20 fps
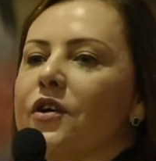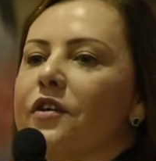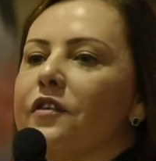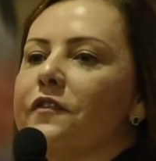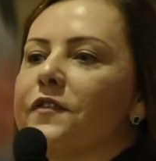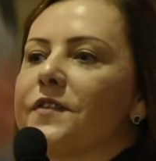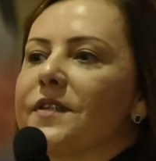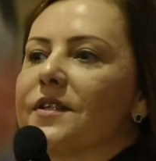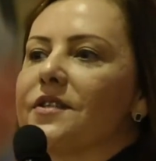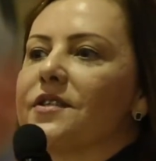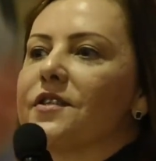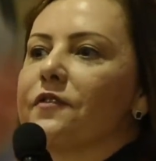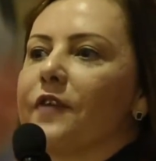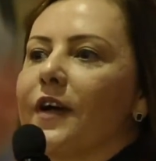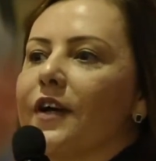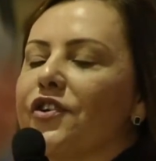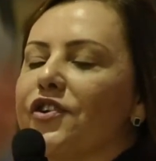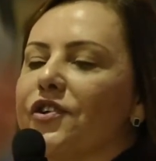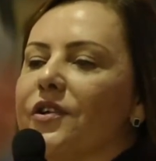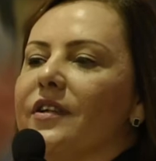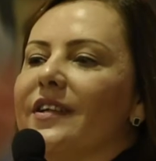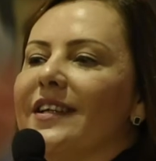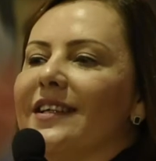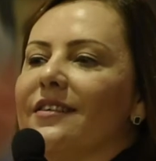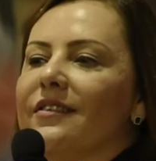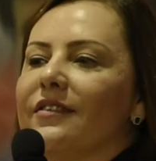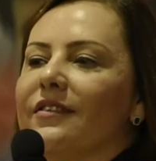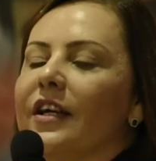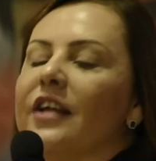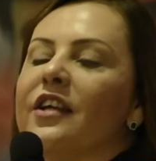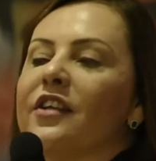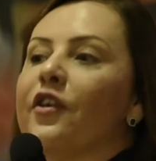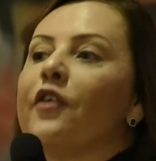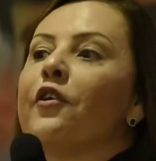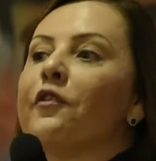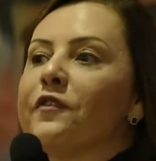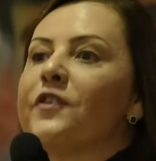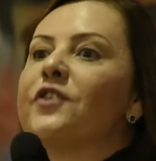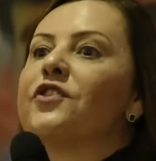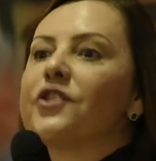of satisfaction in
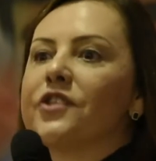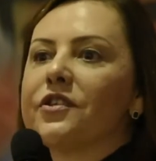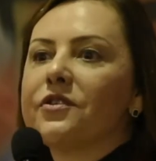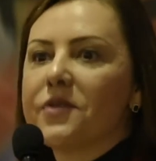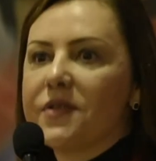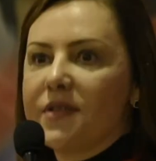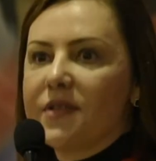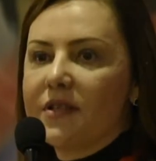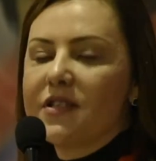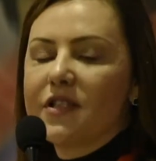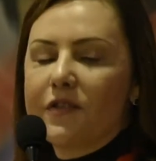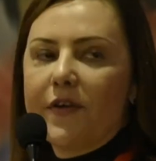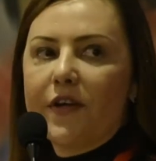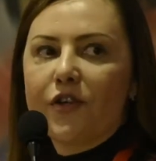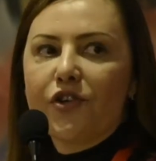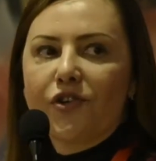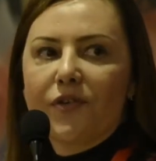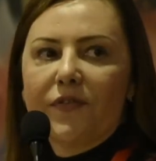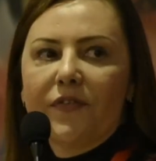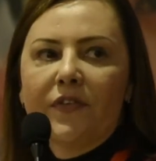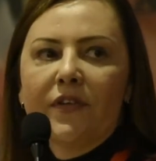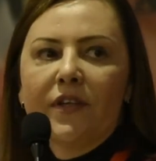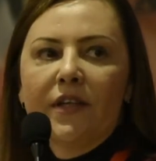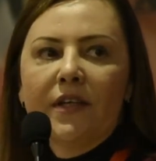of internal satisfaction